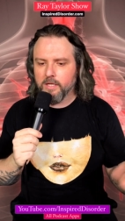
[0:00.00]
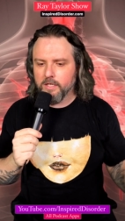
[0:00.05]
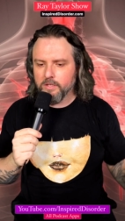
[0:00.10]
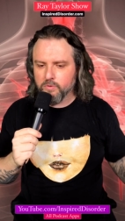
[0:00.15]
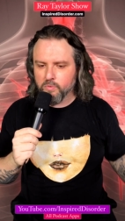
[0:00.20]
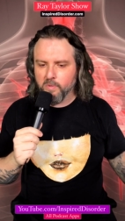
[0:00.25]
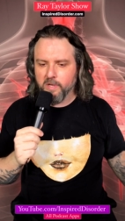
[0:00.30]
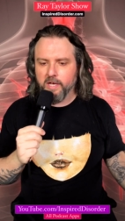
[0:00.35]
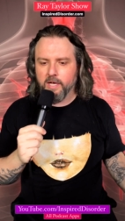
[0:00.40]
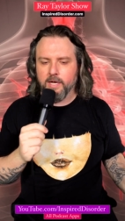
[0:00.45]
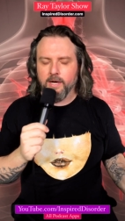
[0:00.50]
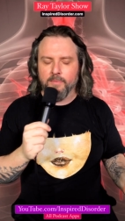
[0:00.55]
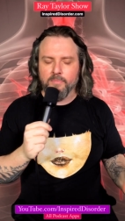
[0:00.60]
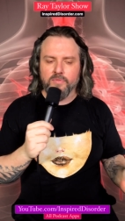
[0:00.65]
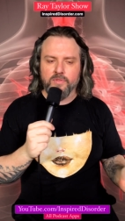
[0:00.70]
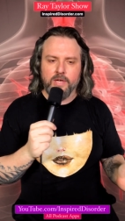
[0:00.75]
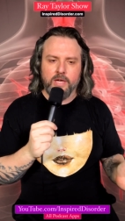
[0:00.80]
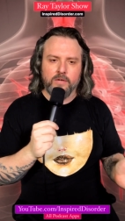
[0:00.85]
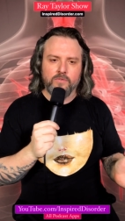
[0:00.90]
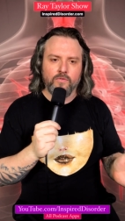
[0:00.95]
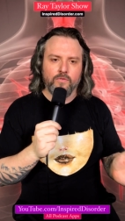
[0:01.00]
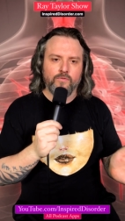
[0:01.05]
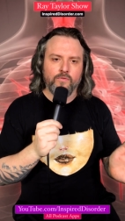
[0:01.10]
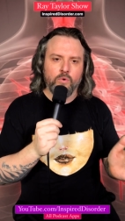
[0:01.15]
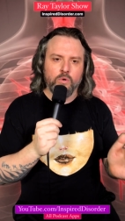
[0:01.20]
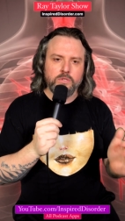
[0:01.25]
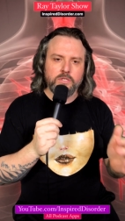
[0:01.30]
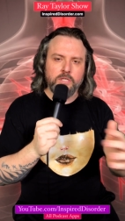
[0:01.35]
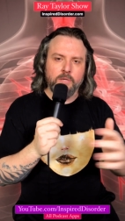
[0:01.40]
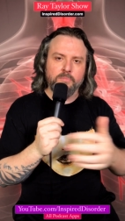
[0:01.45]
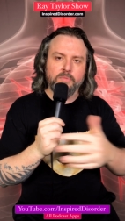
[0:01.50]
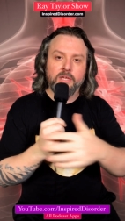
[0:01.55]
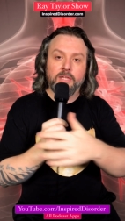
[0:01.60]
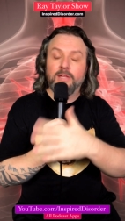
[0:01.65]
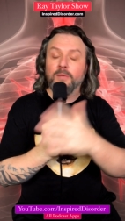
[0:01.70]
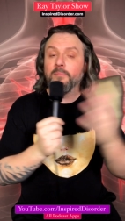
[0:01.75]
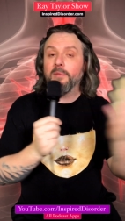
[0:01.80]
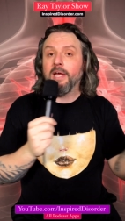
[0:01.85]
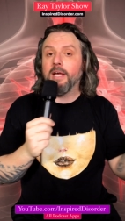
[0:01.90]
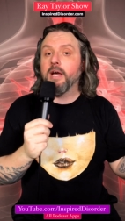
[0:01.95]
this week, I'm thankful for something
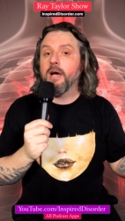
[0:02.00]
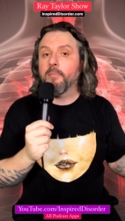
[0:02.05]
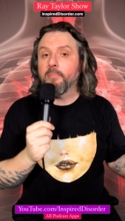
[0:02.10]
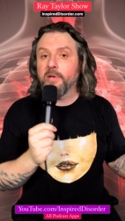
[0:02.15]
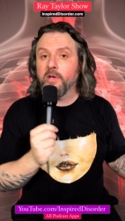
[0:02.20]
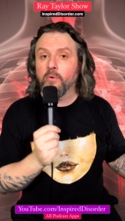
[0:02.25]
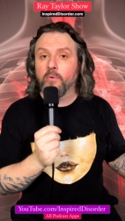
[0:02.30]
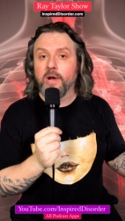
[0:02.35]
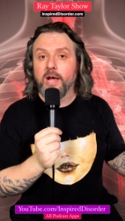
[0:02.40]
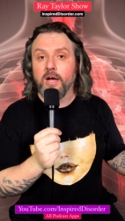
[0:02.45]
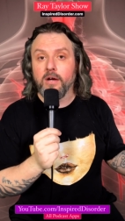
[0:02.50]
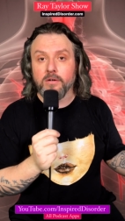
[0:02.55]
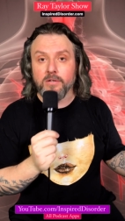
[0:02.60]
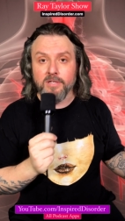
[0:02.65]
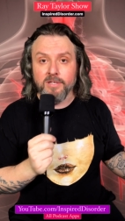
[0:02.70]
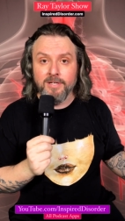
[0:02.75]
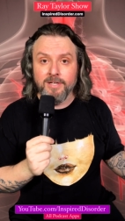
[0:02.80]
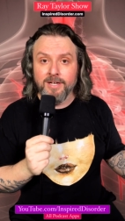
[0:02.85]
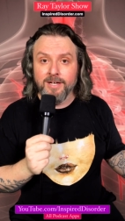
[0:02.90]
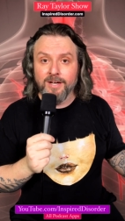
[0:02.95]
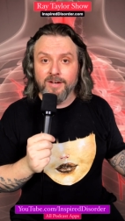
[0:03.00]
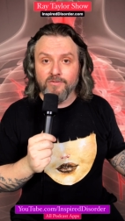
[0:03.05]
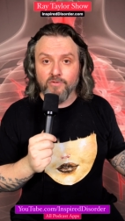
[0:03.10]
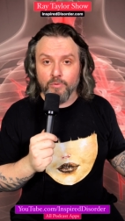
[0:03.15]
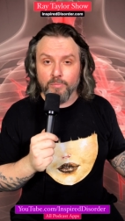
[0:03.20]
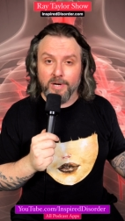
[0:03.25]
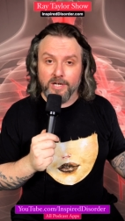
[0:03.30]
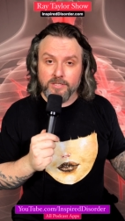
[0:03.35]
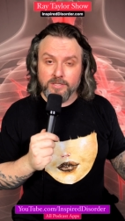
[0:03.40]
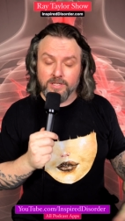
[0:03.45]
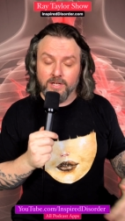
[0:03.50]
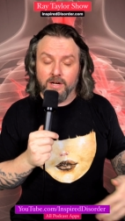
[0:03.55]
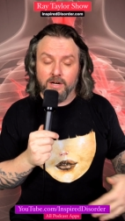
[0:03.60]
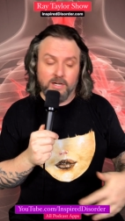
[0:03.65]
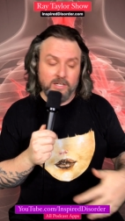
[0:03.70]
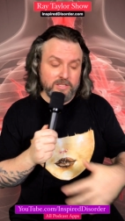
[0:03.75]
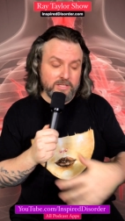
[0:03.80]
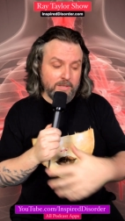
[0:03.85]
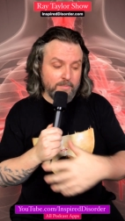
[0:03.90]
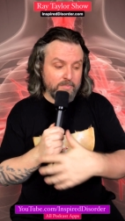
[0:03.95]
that may not be around for much
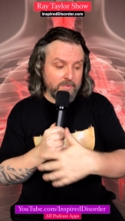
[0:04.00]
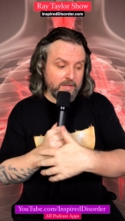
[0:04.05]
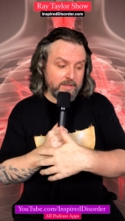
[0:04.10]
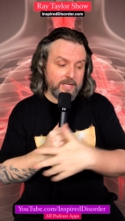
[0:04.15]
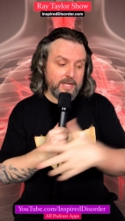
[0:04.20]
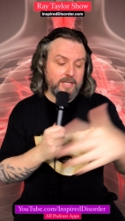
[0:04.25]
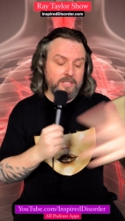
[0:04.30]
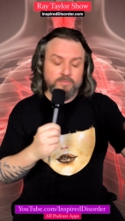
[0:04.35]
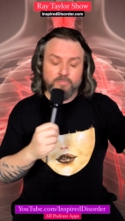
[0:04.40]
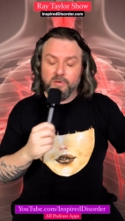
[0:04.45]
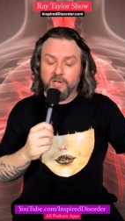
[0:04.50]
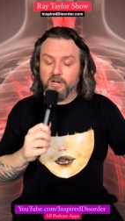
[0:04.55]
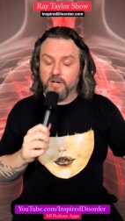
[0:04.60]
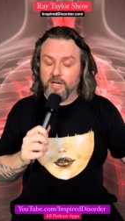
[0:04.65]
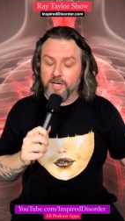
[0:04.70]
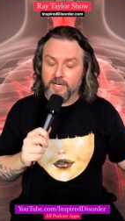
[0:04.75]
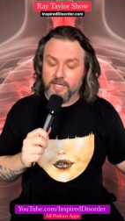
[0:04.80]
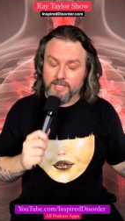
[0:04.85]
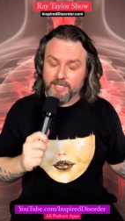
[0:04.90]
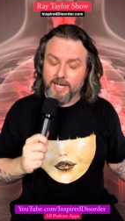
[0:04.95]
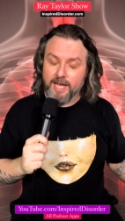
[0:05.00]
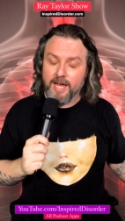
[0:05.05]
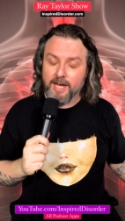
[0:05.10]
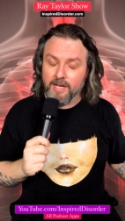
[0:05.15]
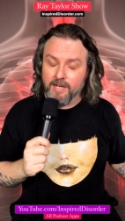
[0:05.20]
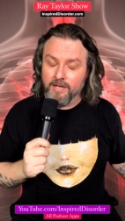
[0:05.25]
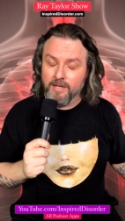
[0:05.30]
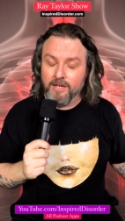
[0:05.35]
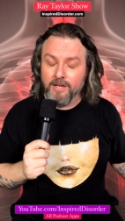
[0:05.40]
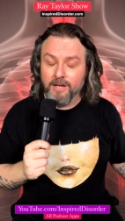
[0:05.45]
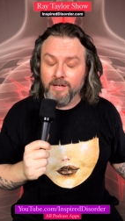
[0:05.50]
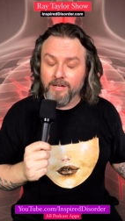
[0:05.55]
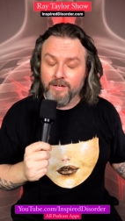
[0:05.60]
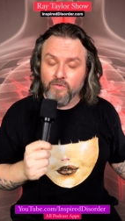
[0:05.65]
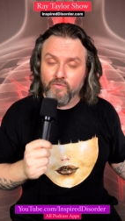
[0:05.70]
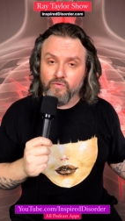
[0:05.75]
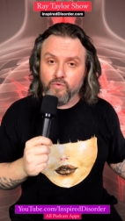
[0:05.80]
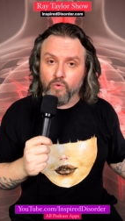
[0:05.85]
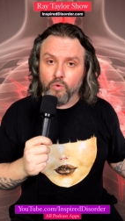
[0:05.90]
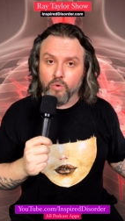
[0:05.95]
longer, something that has been on attack
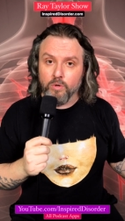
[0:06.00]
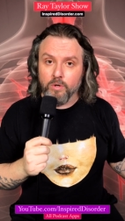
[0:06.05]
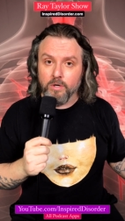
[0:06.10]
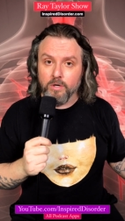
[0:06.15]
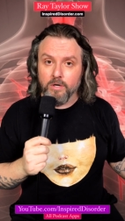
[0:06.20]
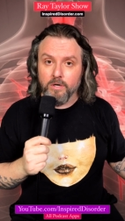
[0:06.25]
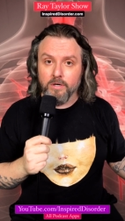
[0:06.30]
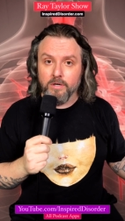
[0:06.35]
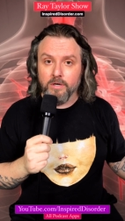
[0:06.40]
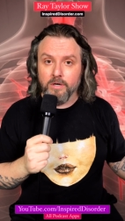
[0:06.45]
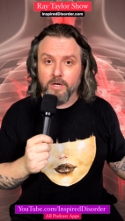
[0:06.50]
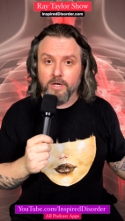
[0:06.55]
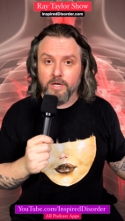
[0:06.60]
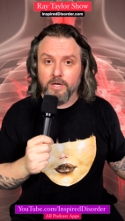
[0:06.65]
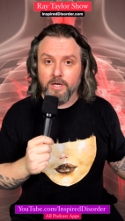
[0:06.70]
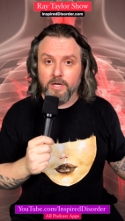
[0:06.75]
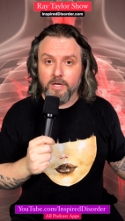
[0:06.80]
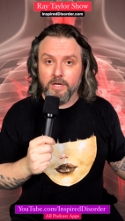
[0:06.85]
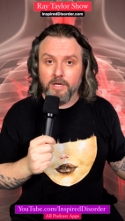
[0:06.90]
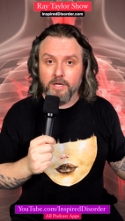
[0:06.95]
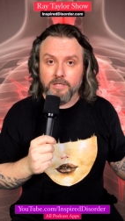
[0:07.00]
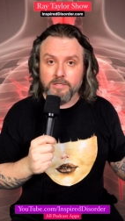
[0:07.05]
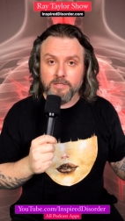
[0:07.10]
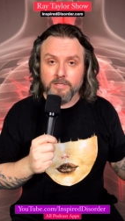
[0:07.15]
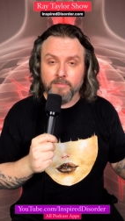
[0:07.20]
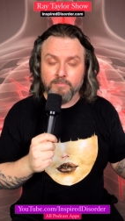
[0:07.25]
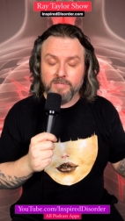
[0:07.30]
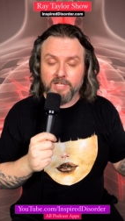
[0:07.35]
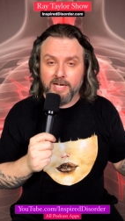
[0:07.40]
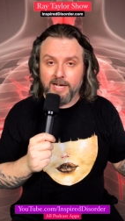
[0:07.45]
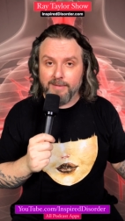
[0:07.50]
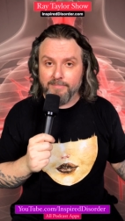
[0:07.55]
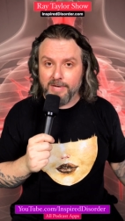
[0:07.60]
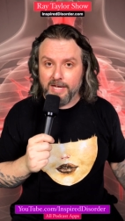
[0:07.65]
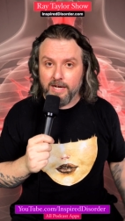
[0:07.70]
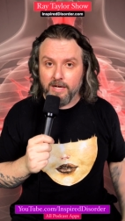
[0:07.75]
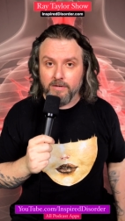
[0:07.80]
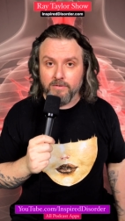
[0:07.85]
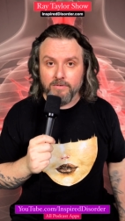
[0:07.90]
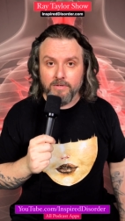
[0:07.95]
for uh, some time
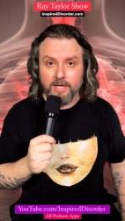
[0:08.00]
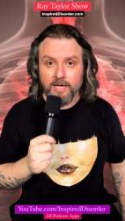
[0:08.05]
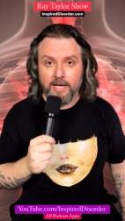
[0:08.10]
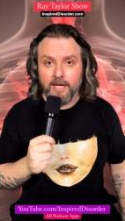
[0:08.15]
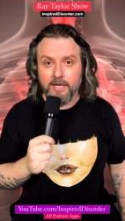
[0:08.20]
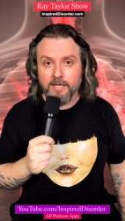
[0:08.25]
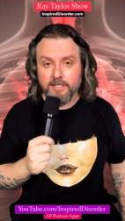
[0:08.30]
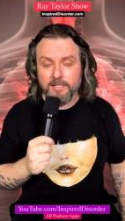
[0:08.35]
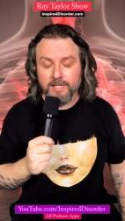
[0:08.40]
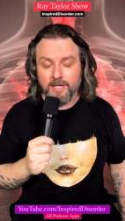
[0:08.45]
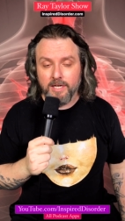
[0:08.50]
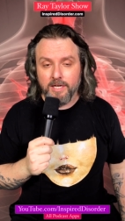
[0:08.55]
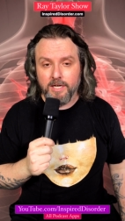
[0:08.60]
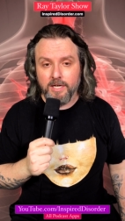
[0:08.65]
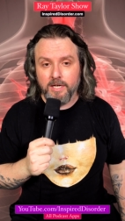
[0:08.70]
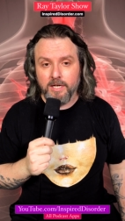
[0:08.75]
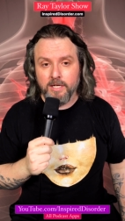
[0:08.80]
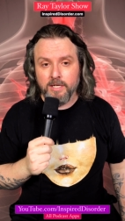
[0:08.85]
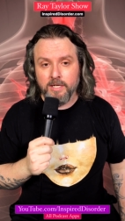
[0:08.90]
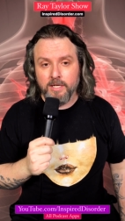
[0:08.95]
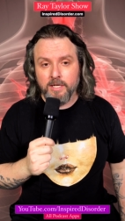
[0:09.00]
now. And uh,